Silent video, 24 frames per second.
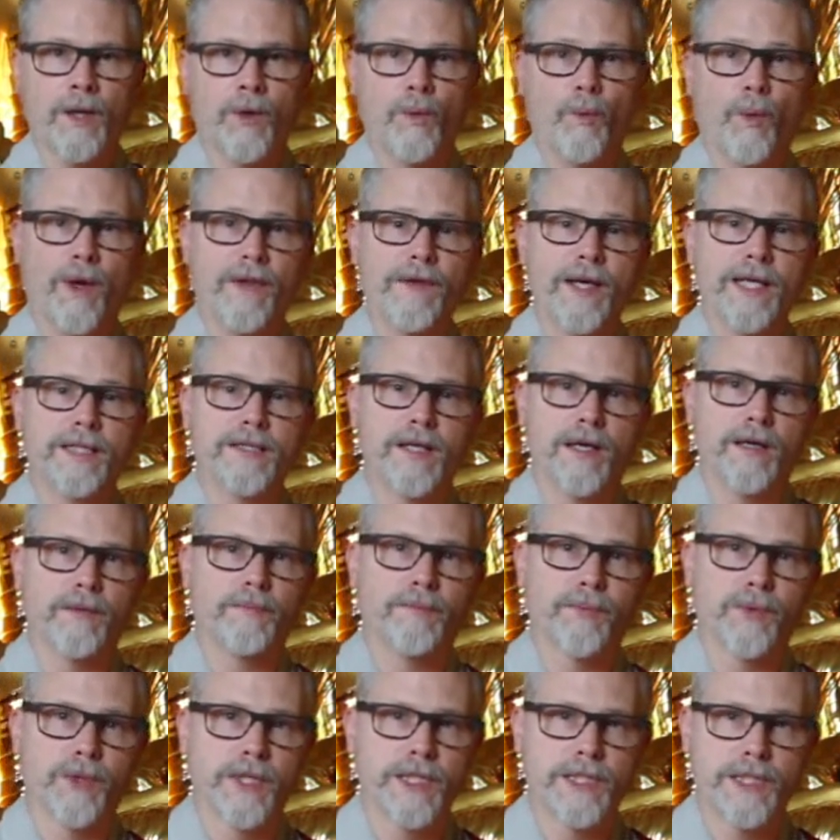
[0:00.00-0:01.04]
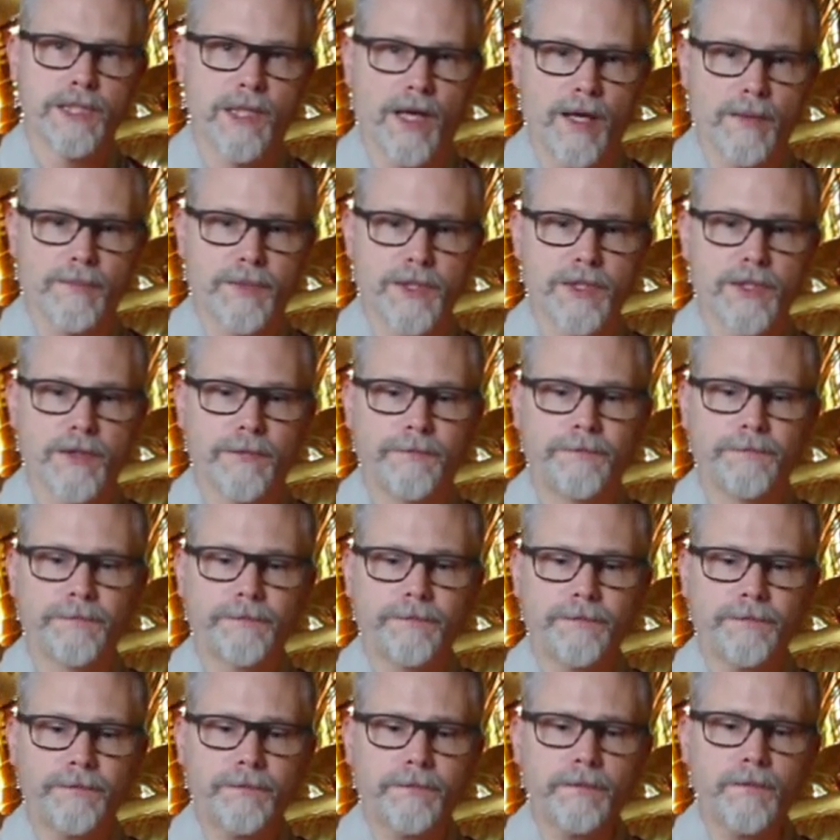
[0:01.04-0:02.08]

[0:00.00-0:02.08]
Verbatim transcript: when they take precepts,